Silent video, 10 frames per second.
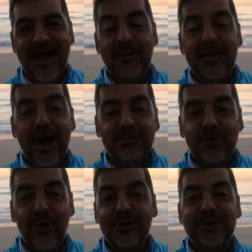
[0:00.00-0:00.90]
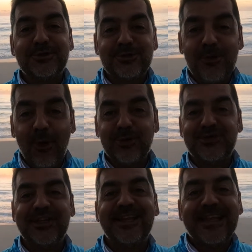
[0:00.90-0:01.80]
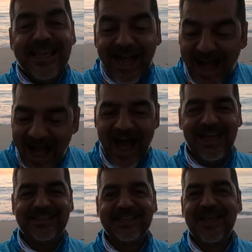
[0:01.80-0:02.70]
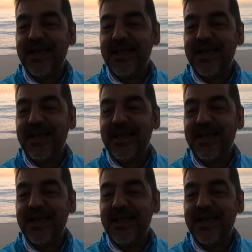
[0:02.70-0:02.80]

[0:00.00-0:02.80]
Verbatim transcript: I mean, I'm talking scorching hot.